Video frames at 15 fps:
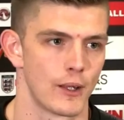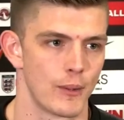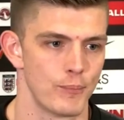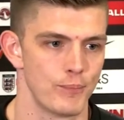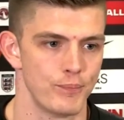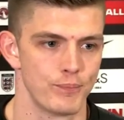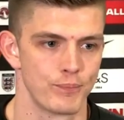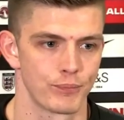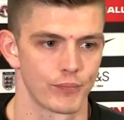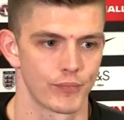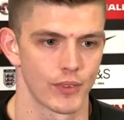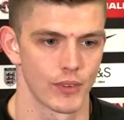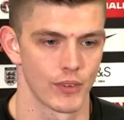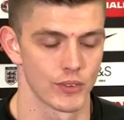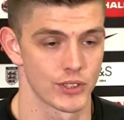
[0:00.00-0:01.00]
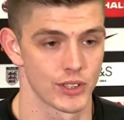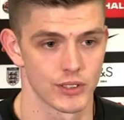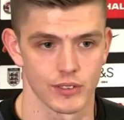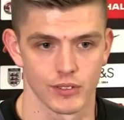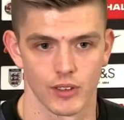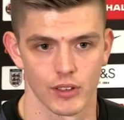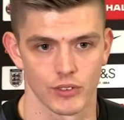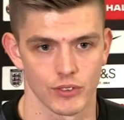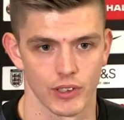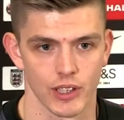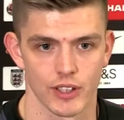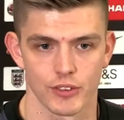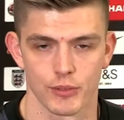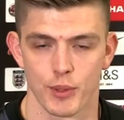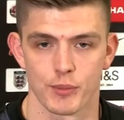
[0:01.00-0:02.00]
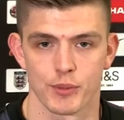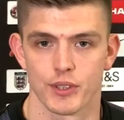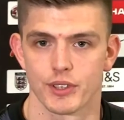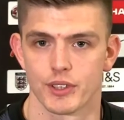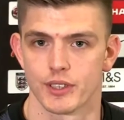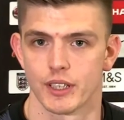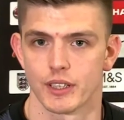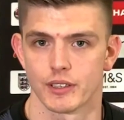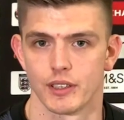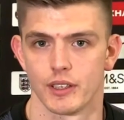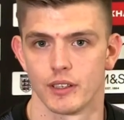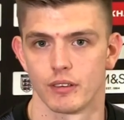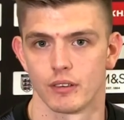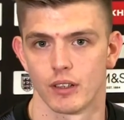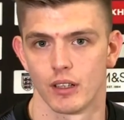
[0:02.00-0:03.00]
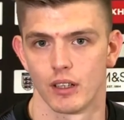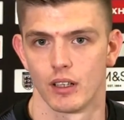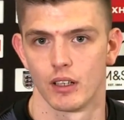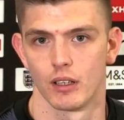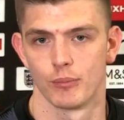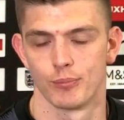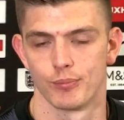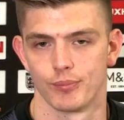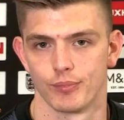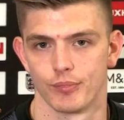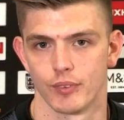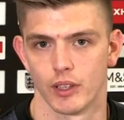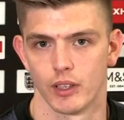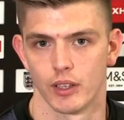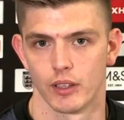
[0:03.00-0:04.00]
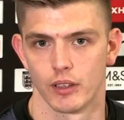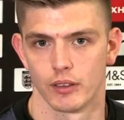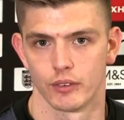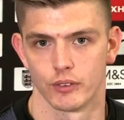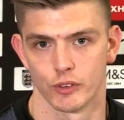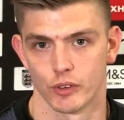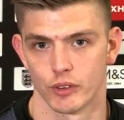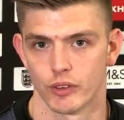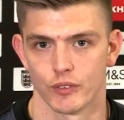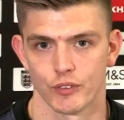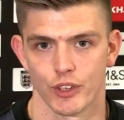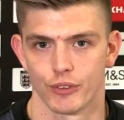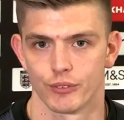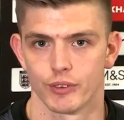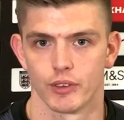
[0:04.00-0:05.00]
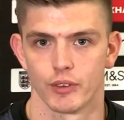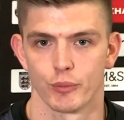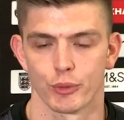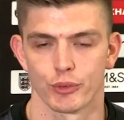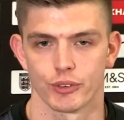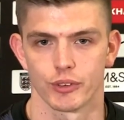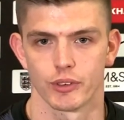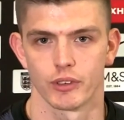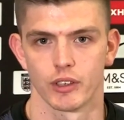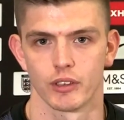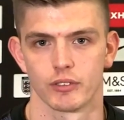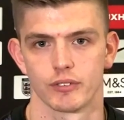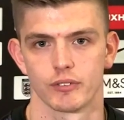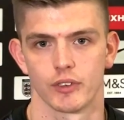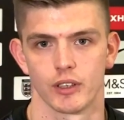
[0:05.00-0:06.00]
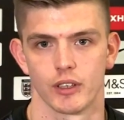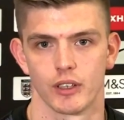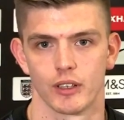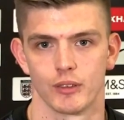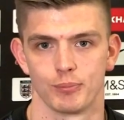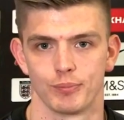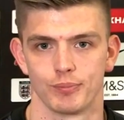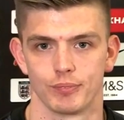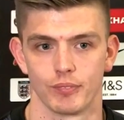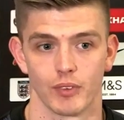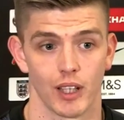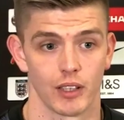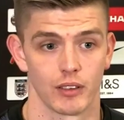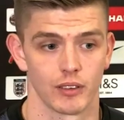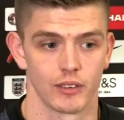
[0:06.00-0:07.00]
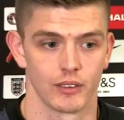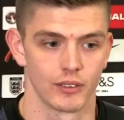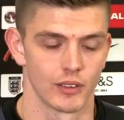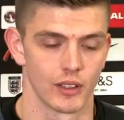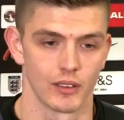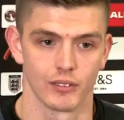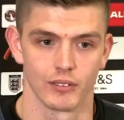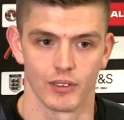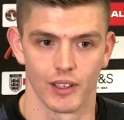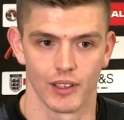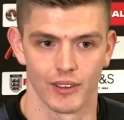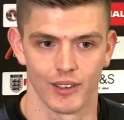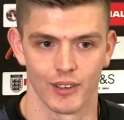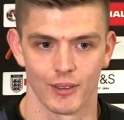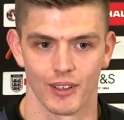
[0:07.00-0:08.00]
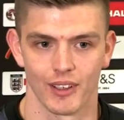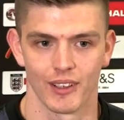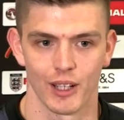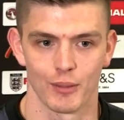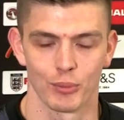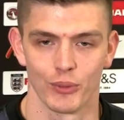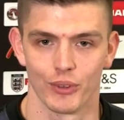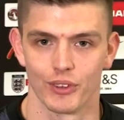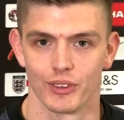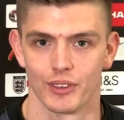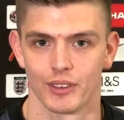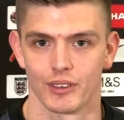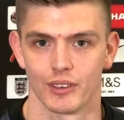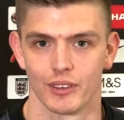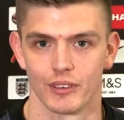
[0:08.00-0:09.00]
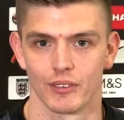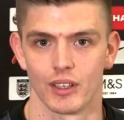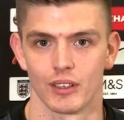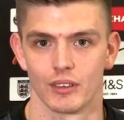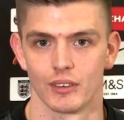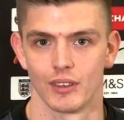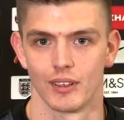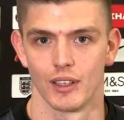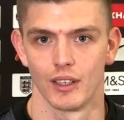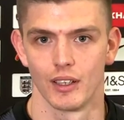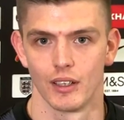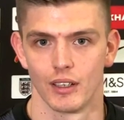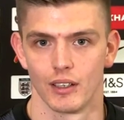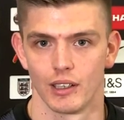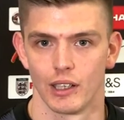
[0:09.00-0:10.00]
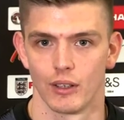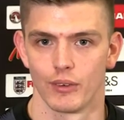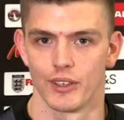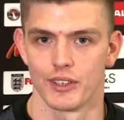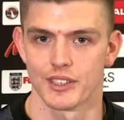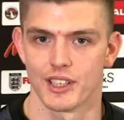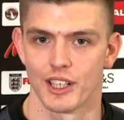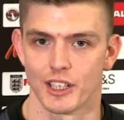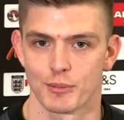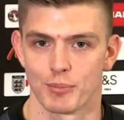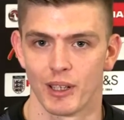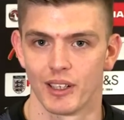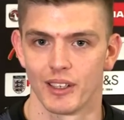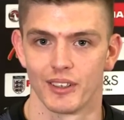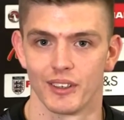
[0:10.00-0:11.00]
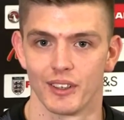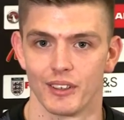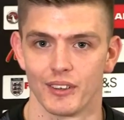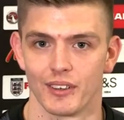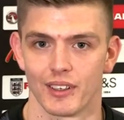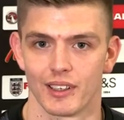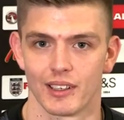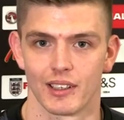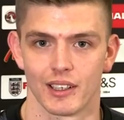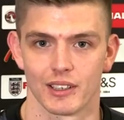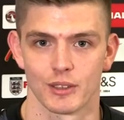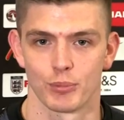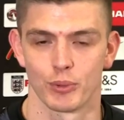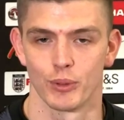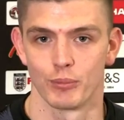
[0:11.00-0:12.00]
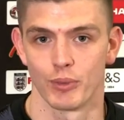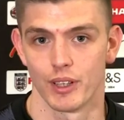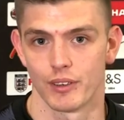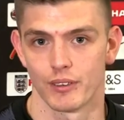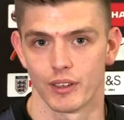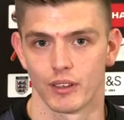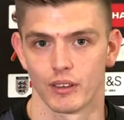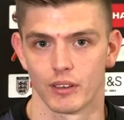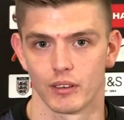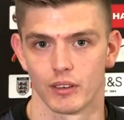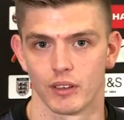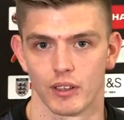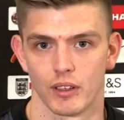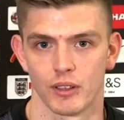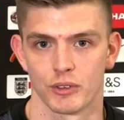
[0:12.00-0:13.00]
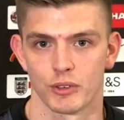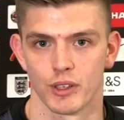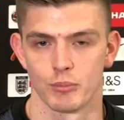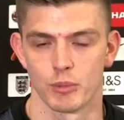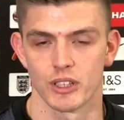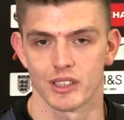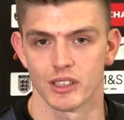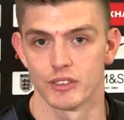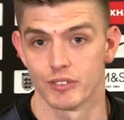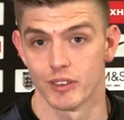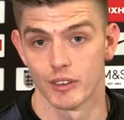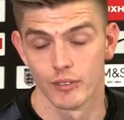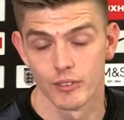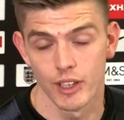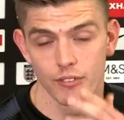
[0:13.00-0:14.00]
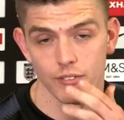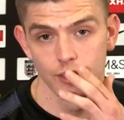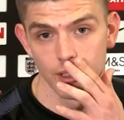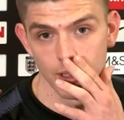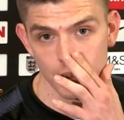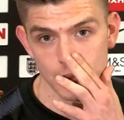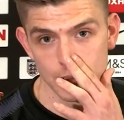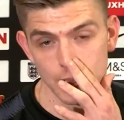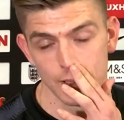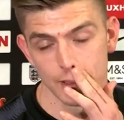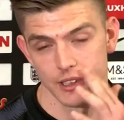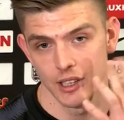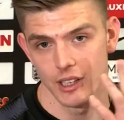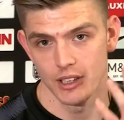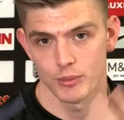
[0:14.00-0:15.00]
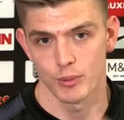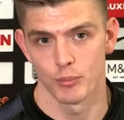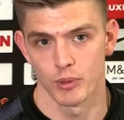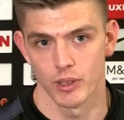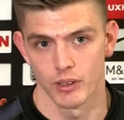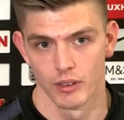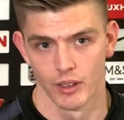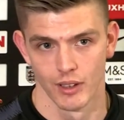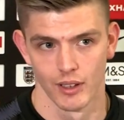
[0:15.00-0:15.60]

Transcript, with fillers: you came to this? I was released from Ipswich at 16. You know, I got told that I wasn't good enough, and you know, at that point, you know, you are lower than a snake's belly. You know, that's a point where you think, you know, the dream is over, definitely. So I'd say that's probably, you